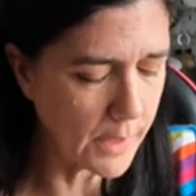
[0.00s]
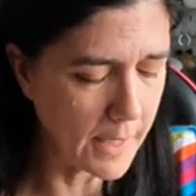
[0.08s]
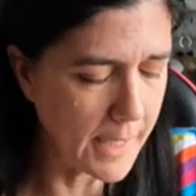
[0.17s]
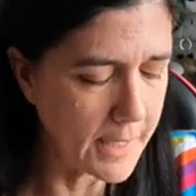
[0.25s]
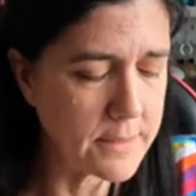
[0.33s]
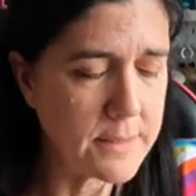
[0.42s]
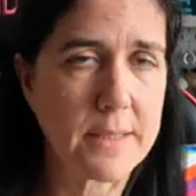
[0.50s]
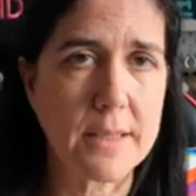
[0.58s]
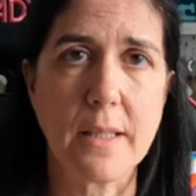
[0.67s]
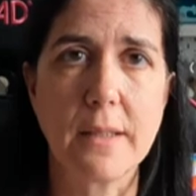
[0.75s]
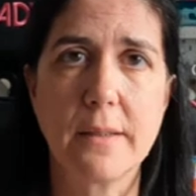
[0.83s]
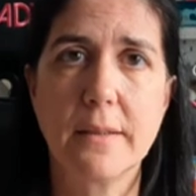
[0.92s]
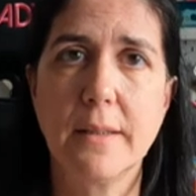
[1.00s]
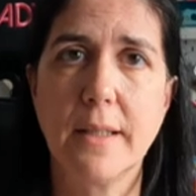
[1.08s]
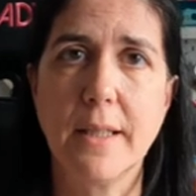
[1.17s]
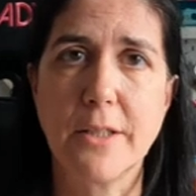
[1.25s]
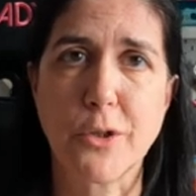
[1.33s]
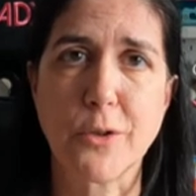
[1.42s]
And
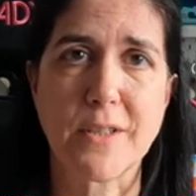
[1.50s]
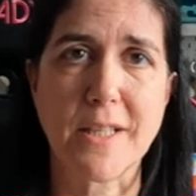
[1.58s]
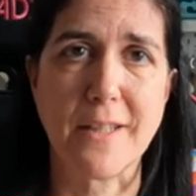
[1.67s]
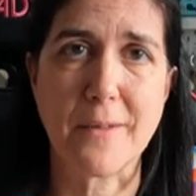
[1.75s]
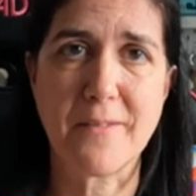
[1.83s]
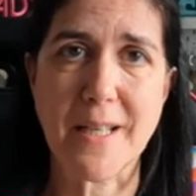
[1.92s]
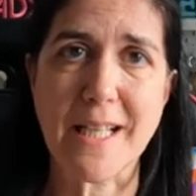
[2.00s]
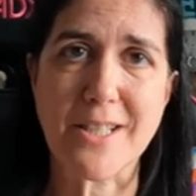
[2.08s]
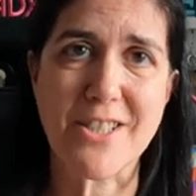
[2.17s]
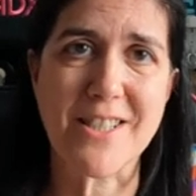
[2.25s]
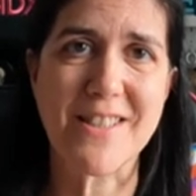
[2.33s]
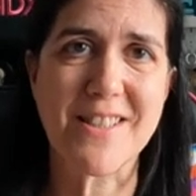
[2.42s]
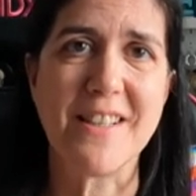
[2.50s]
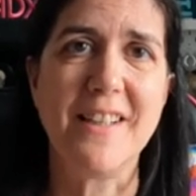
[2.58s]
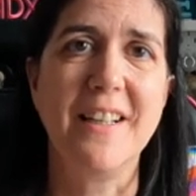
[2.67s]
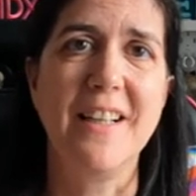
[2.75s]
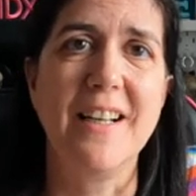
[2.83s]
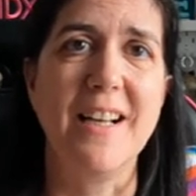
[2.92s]
as you'll see in the pictures,
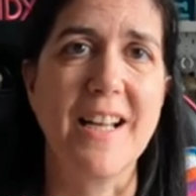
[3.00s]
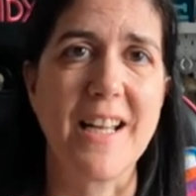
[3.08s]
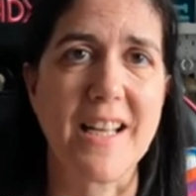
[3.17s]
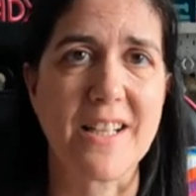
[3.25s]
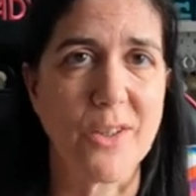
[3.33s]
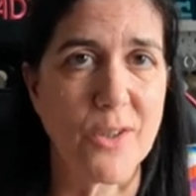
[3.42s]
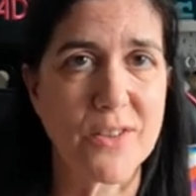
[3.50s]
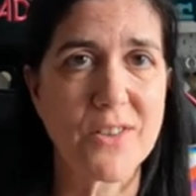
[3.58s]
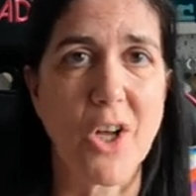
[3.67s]
it looks